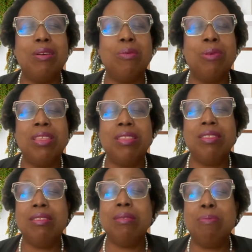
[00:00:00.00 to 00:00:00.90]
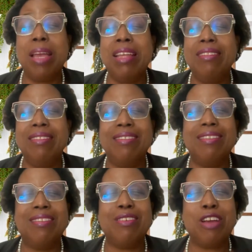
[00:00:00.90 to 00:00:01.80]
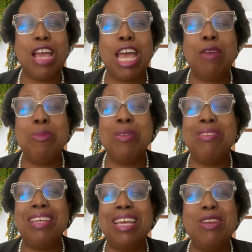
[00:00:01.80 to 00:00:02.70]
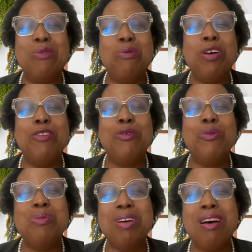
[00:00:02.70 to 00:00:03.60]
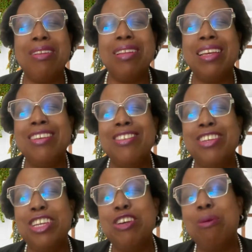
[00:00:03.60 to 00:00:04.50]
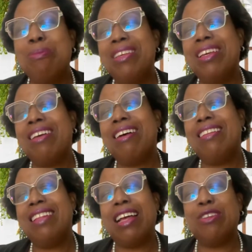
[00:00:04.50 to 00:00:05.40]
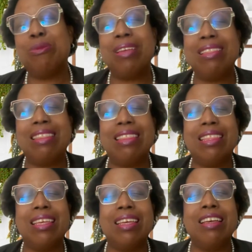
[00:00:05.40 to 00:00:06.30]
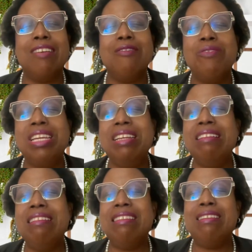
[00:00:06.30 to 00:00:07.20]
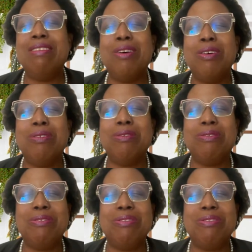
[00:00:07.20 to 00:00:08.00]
with pets or animals, anyone whom she comes in contact with, feels this love